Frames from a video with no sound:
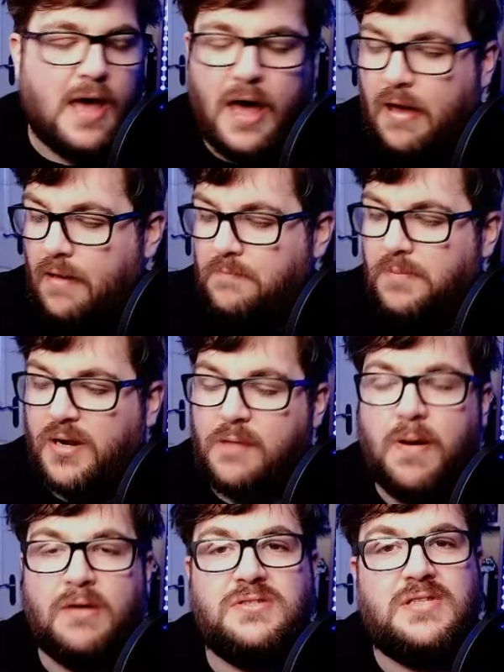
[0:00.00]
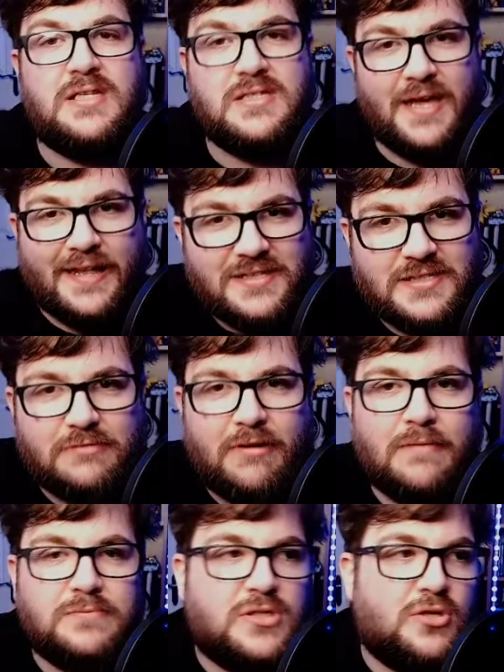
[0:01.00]
But I post it to
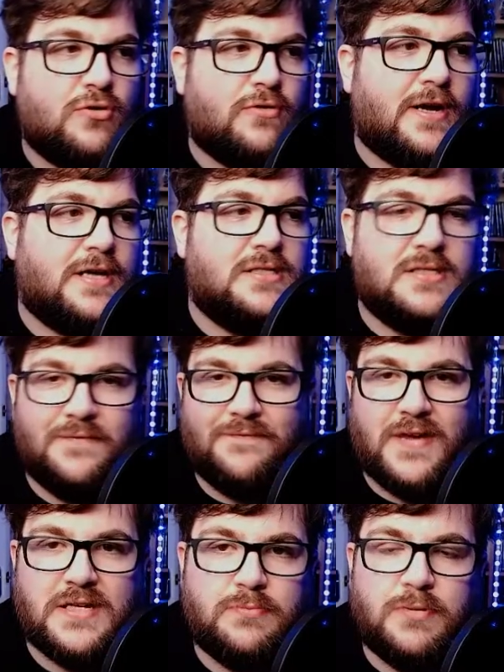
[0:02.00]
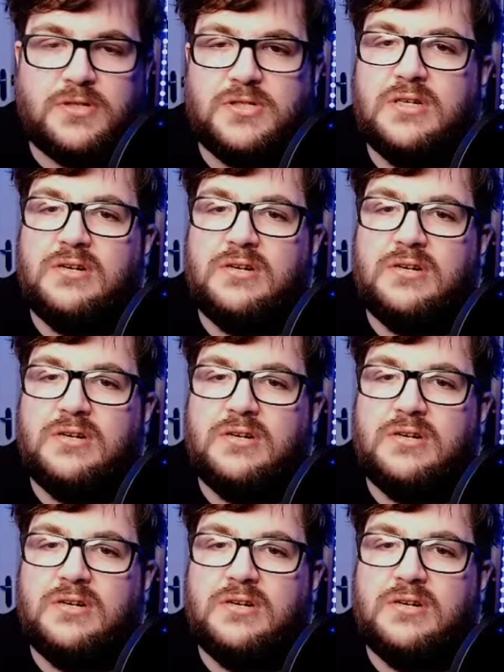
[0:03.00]
Instagram stories, Facebook